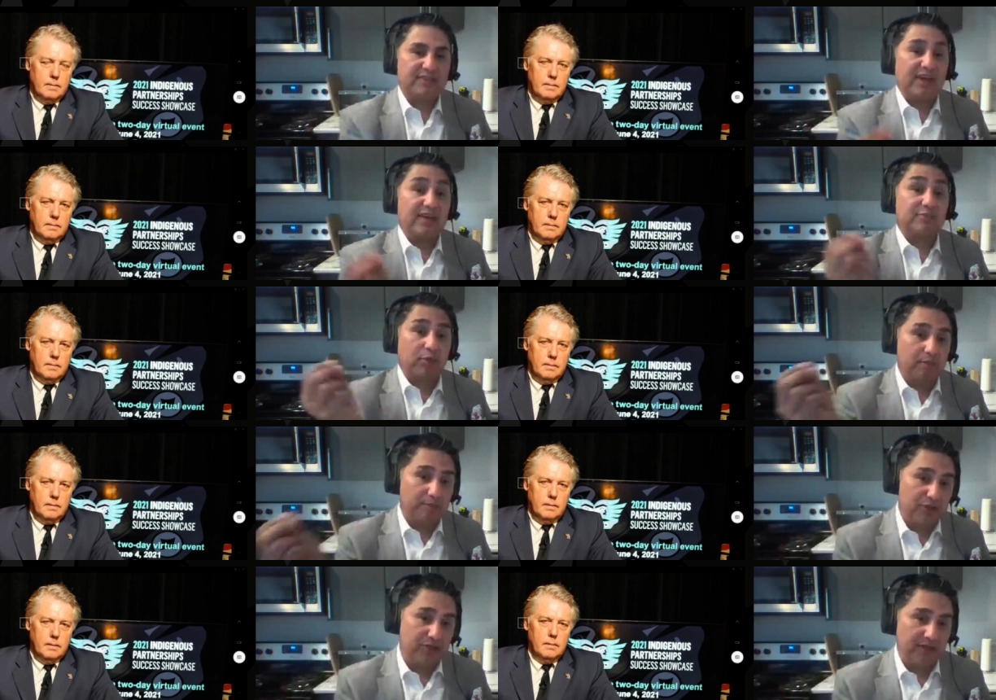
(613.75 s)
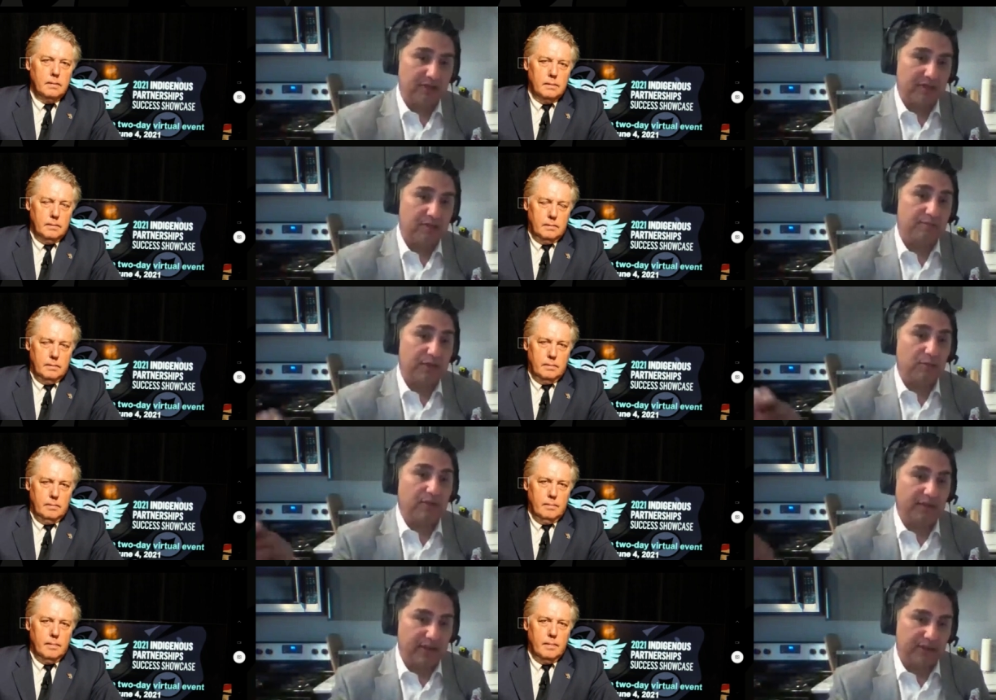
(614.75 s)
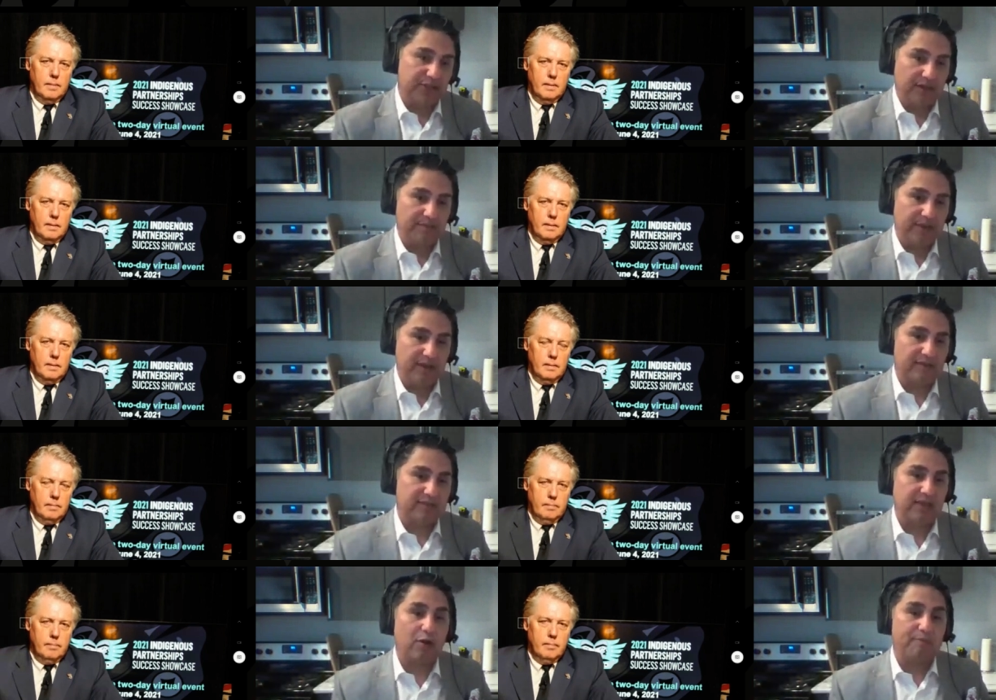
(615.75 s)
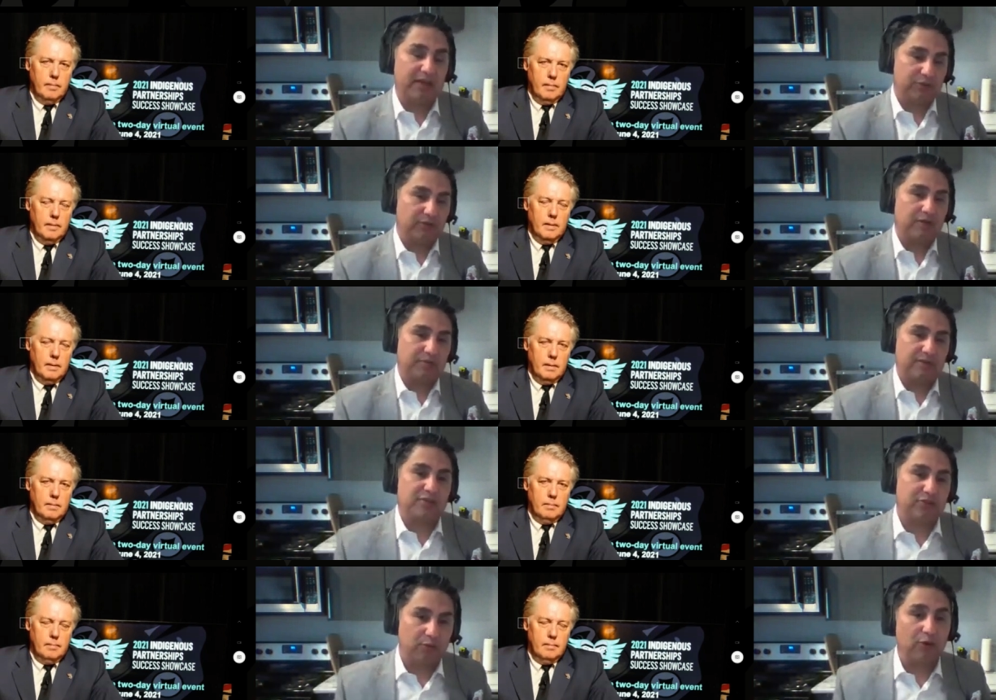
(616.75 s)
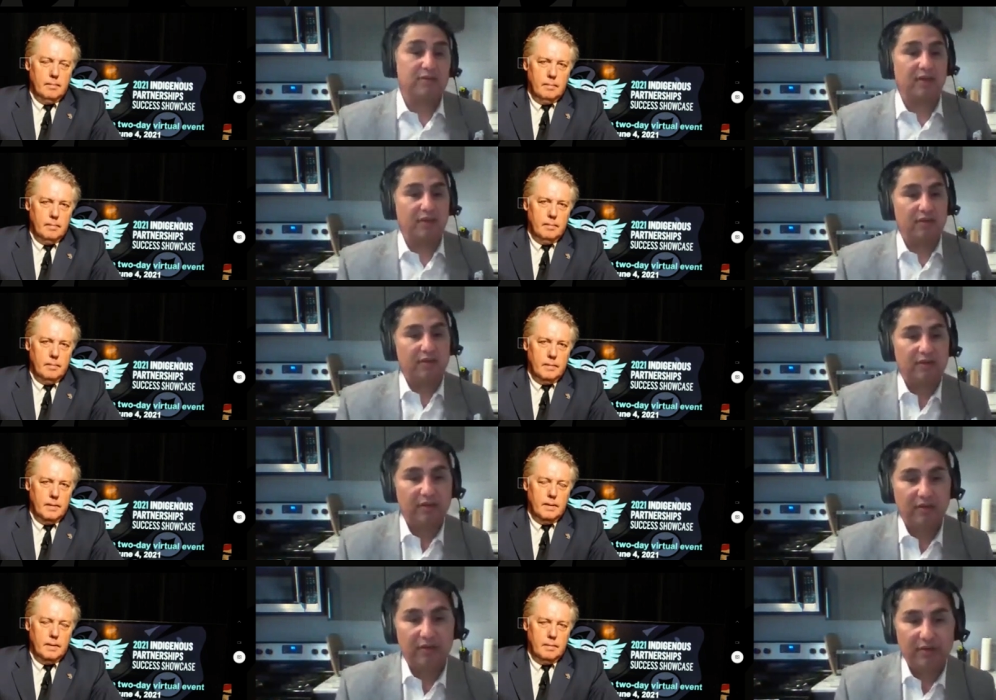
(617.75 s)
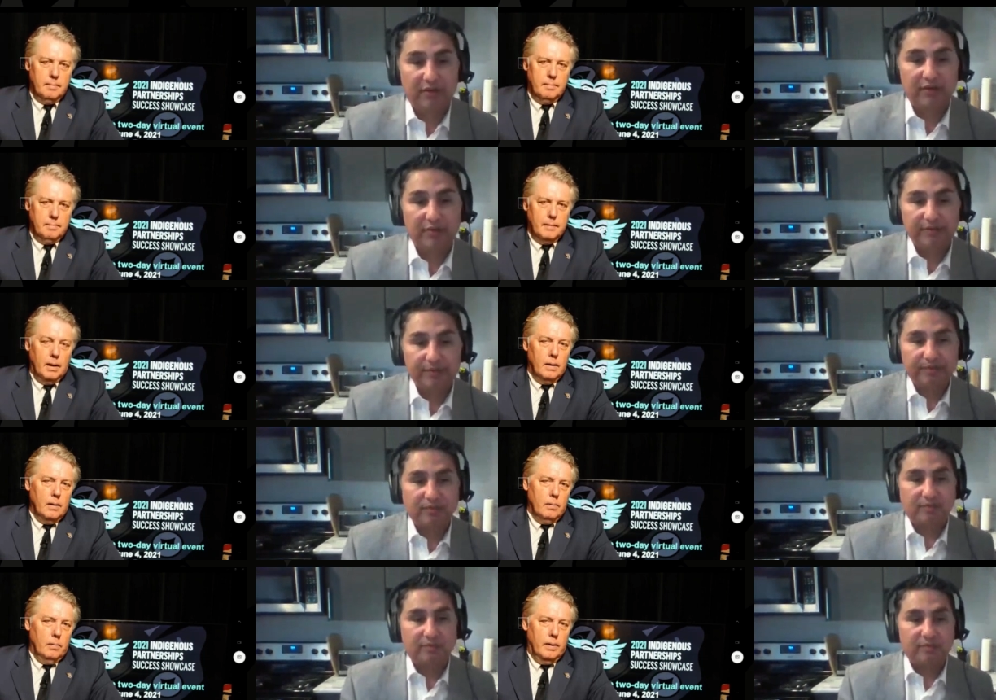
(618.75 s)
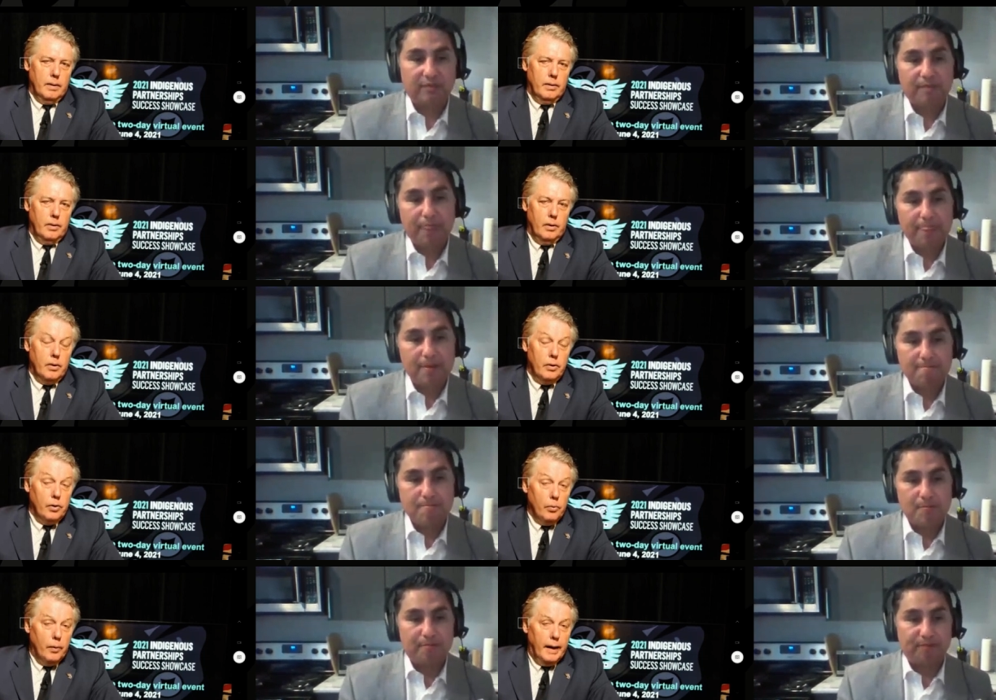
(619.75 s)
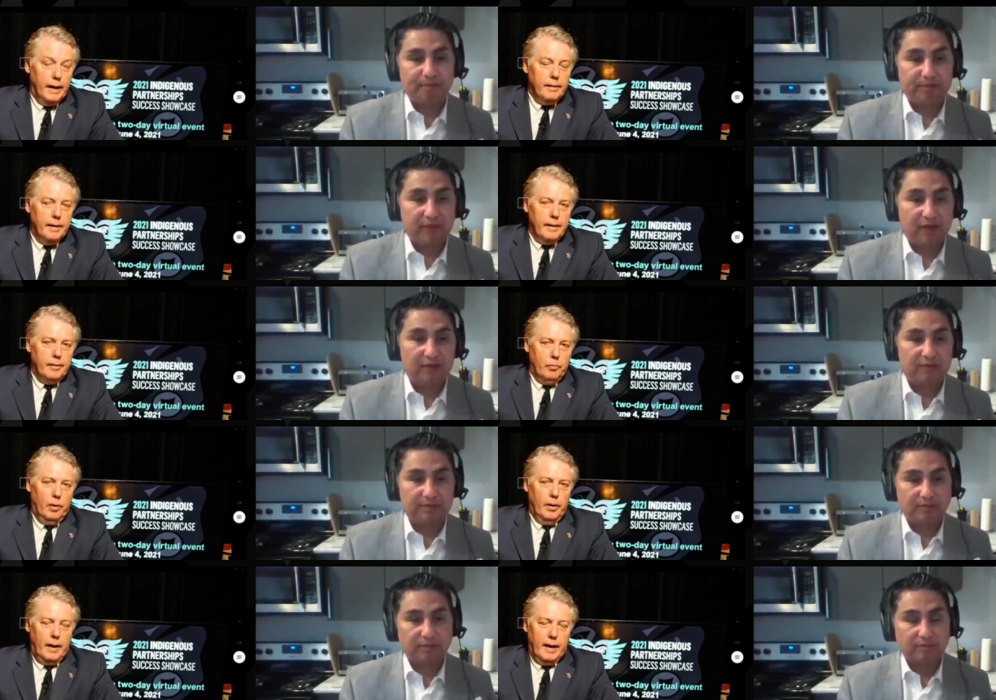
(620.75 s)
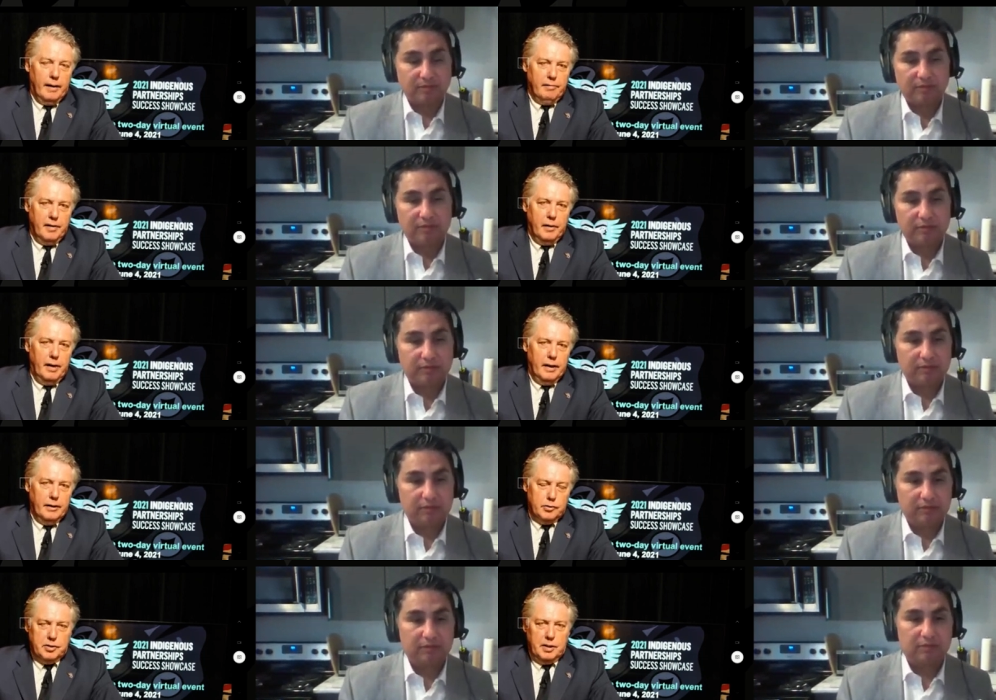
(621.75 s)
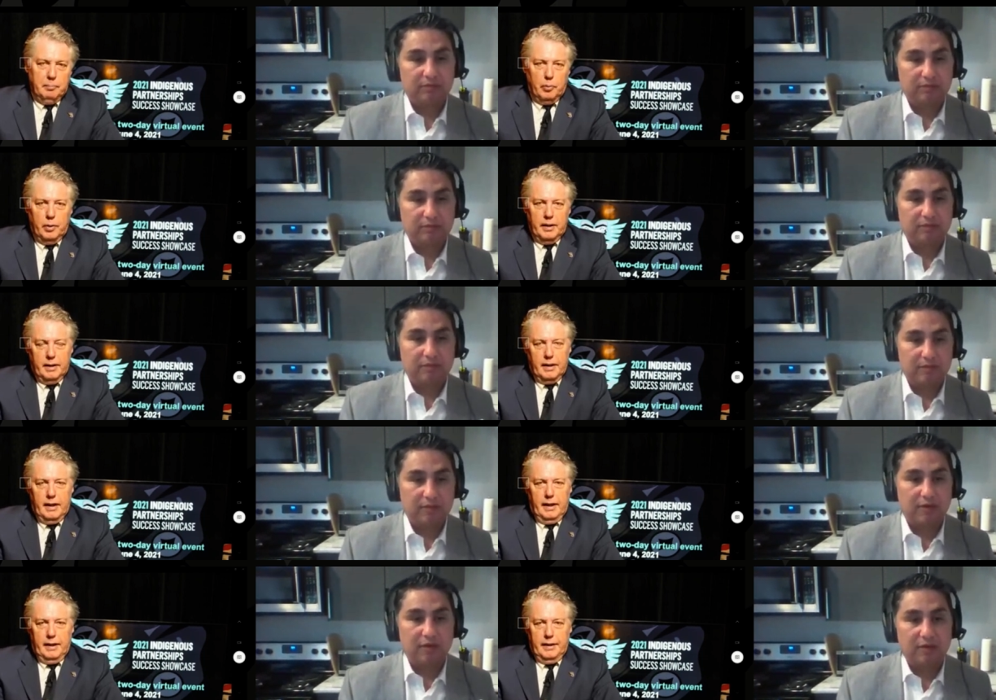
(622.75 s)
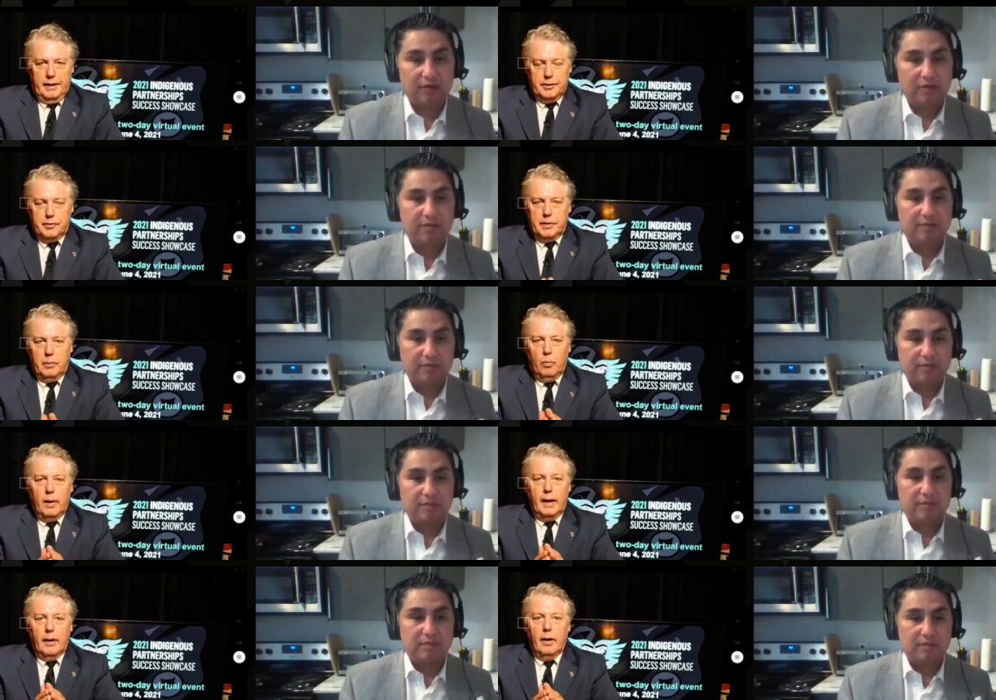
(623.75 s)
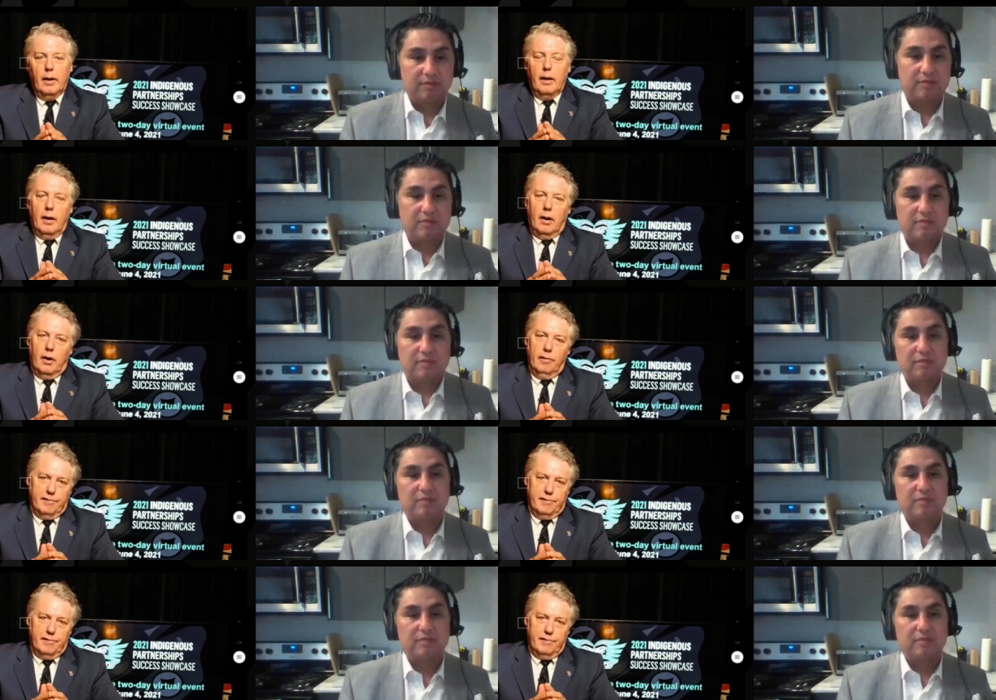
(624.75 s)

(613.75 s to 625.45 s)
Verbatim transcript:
Speaker 1: Let's ask permission to meet with leadership and see how best we could potentially work together.
Speaker 2: Well, you're right that we're at a very interesting point in Canadian history where our